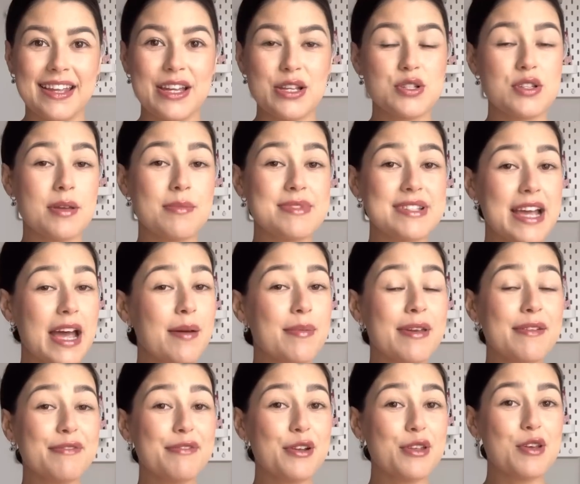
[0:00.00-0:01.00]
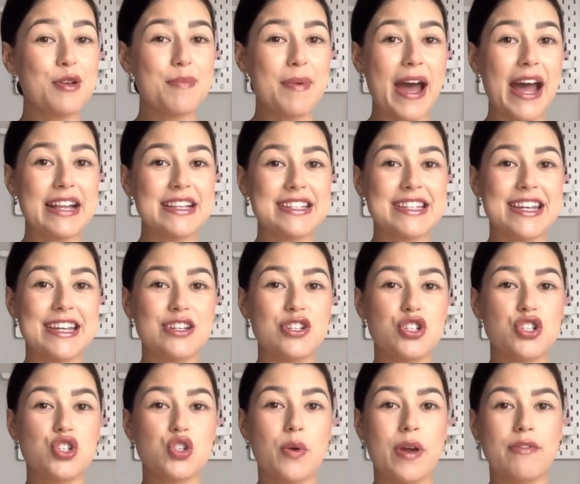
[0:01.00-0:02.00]
So I'm sat a bit further back today
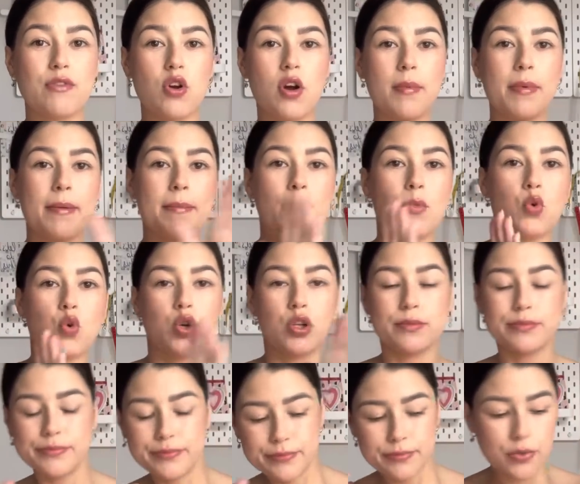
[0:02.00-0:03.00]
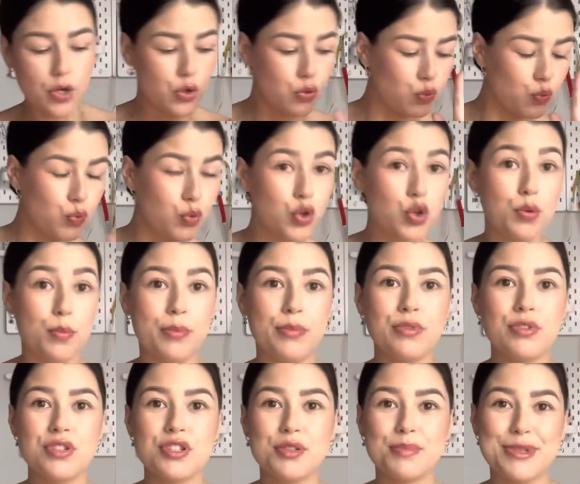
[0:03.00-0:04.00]
just so I've got a bit more
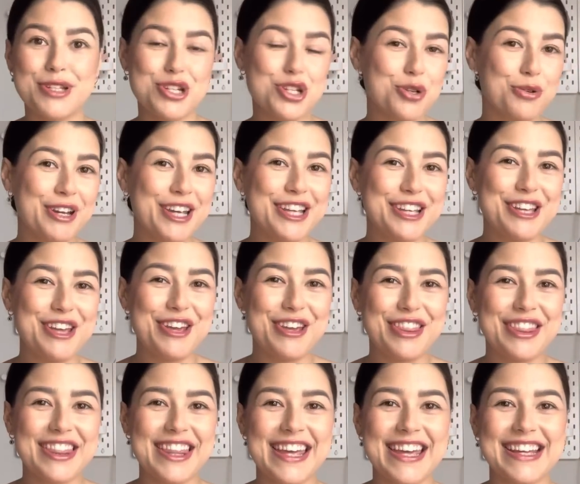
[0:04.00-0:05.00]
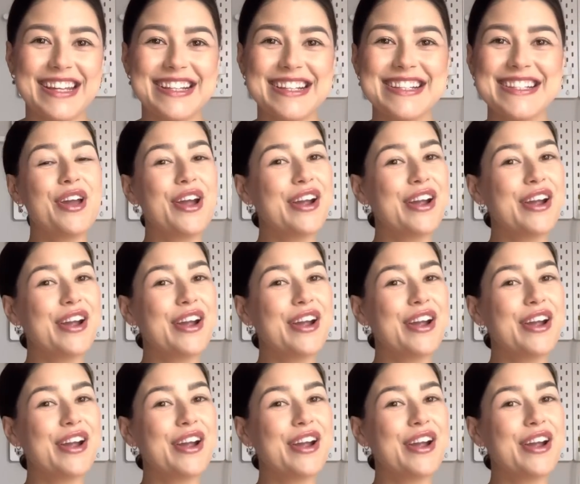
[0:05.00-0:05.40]
room to be showing you things.